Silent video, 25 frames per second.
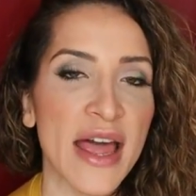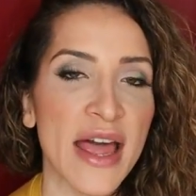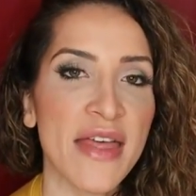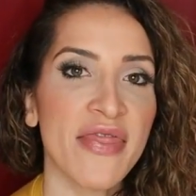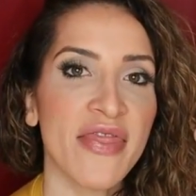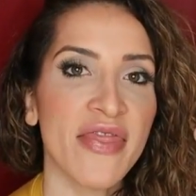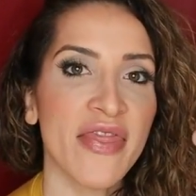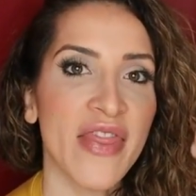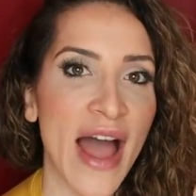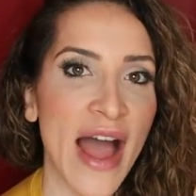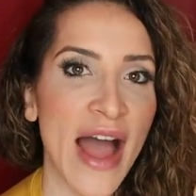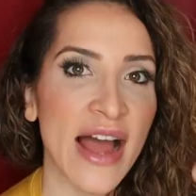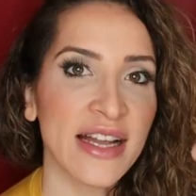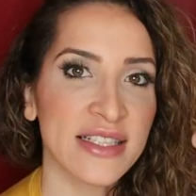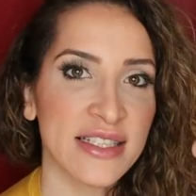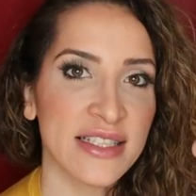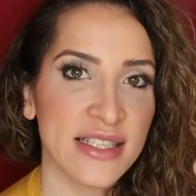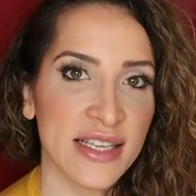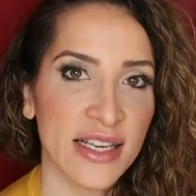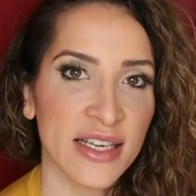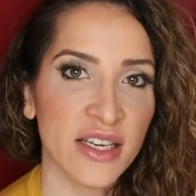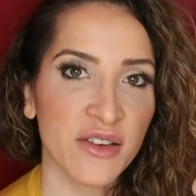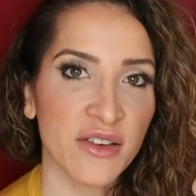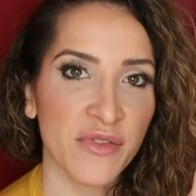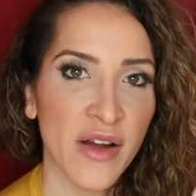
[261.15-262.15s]
and that
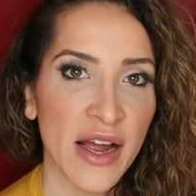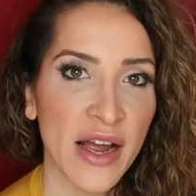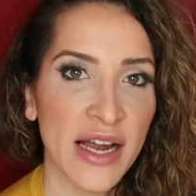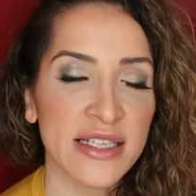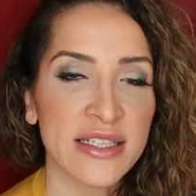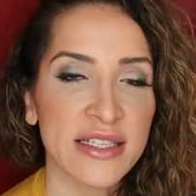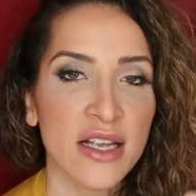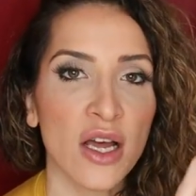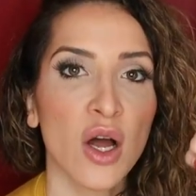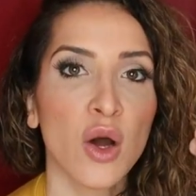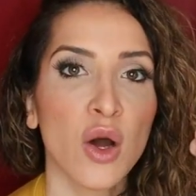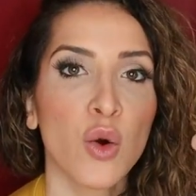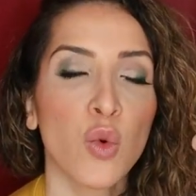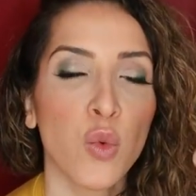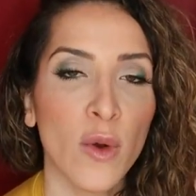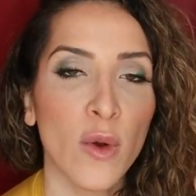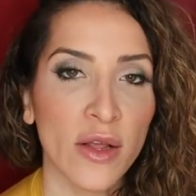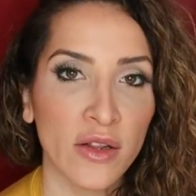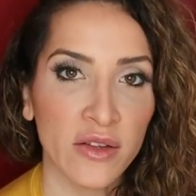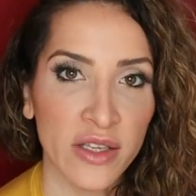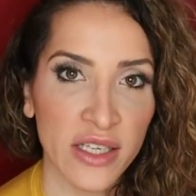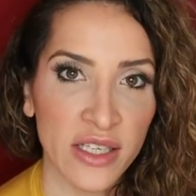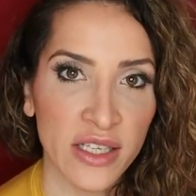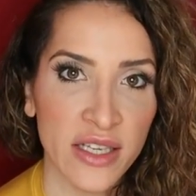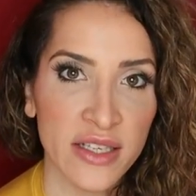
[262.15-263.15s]
signifies a
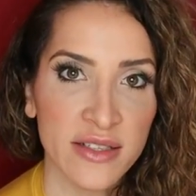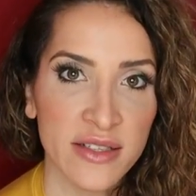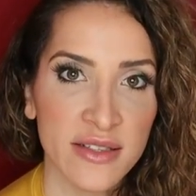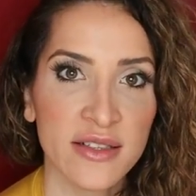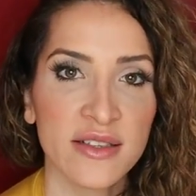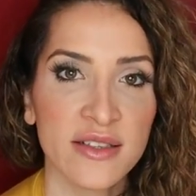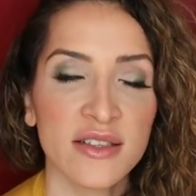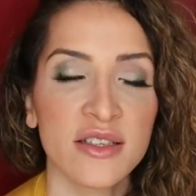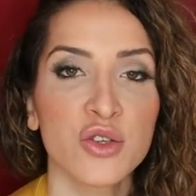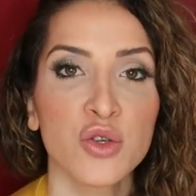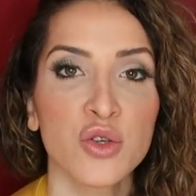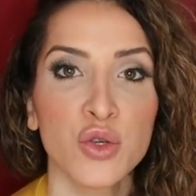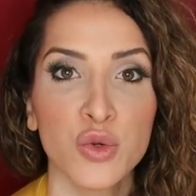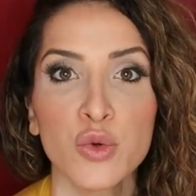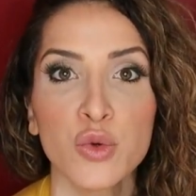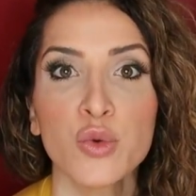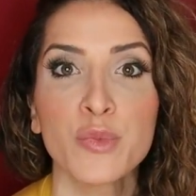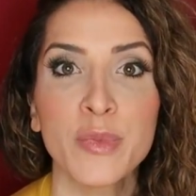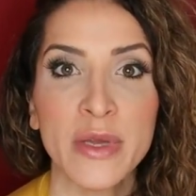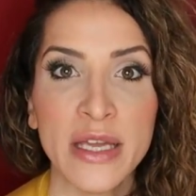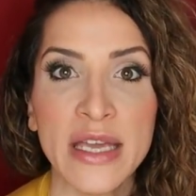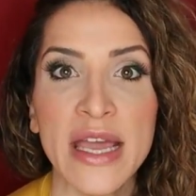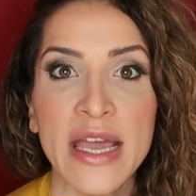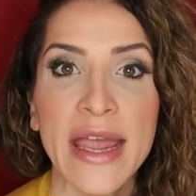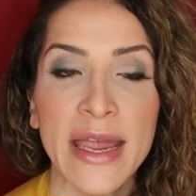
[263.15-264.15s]
willingness to
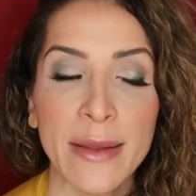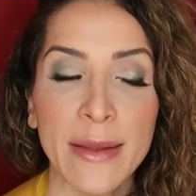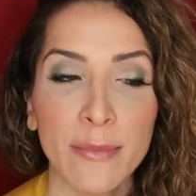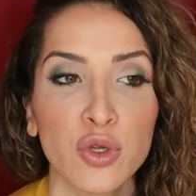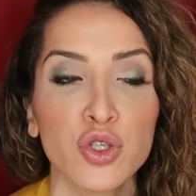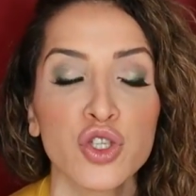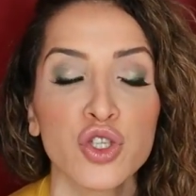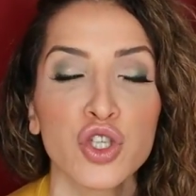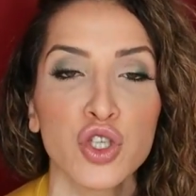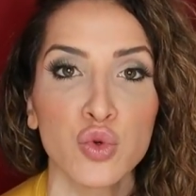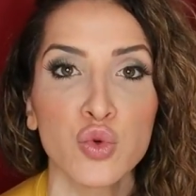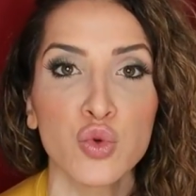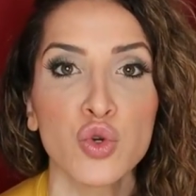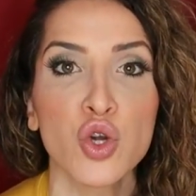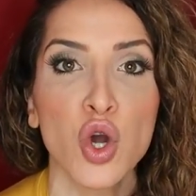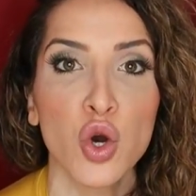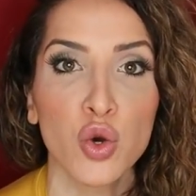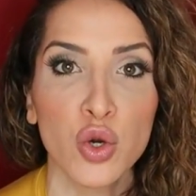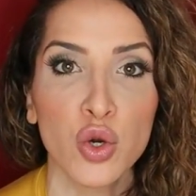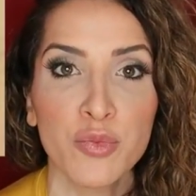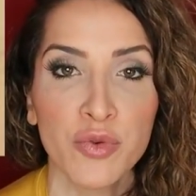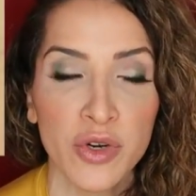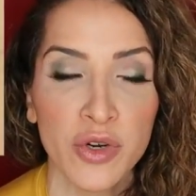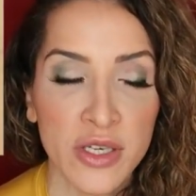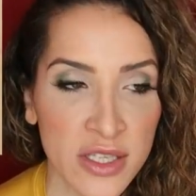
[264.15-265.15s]
be able to
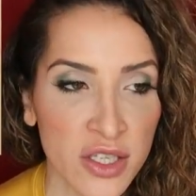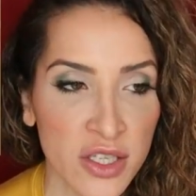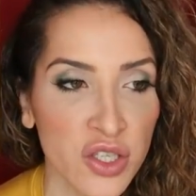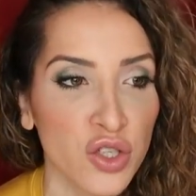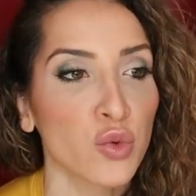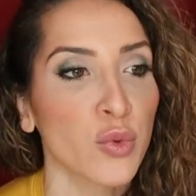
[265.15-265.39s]
go to prison.